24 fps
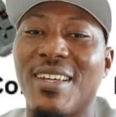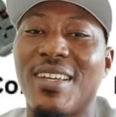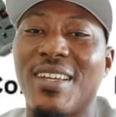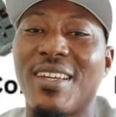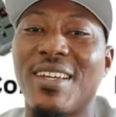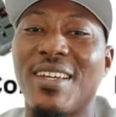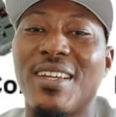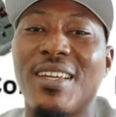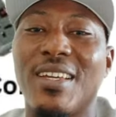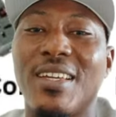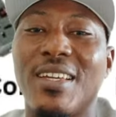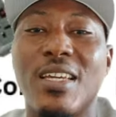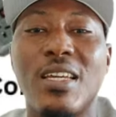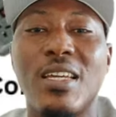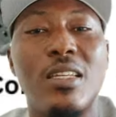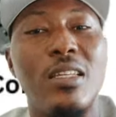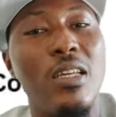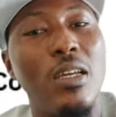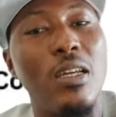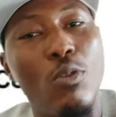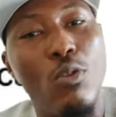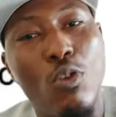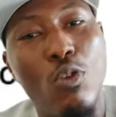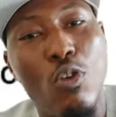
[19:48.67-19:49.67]
a day will
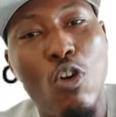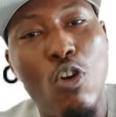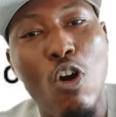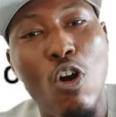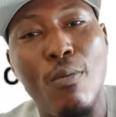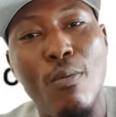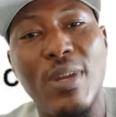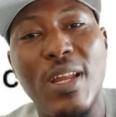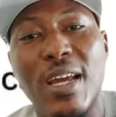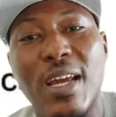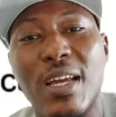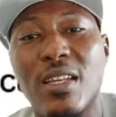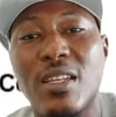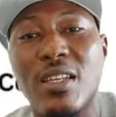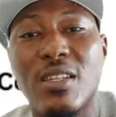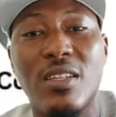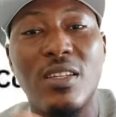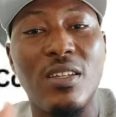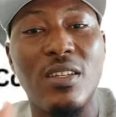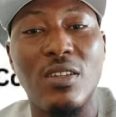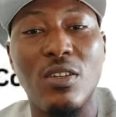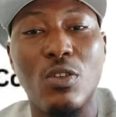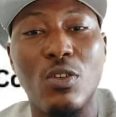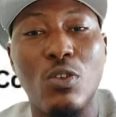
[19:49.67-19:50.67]
come that
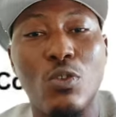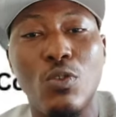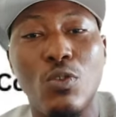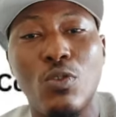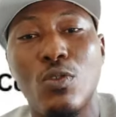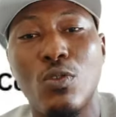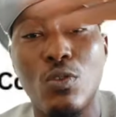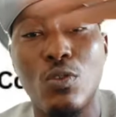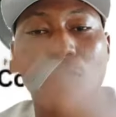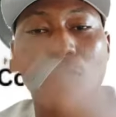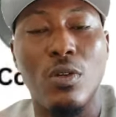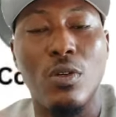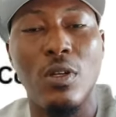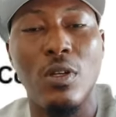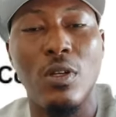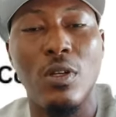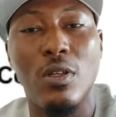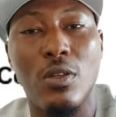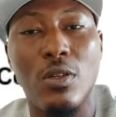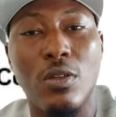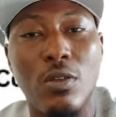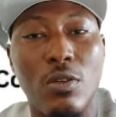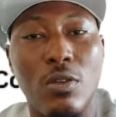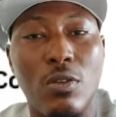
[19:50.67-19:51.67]
you
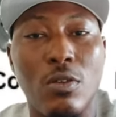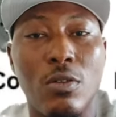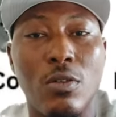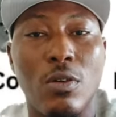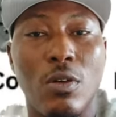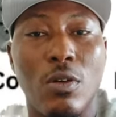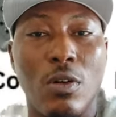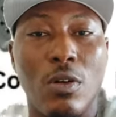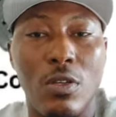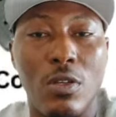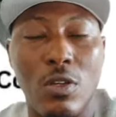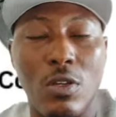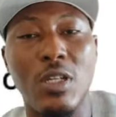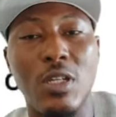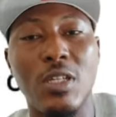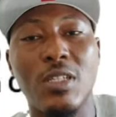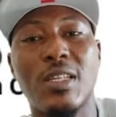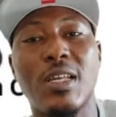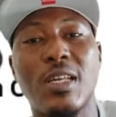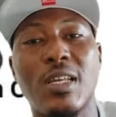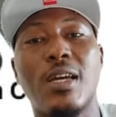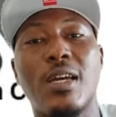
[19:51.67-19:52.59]
understand,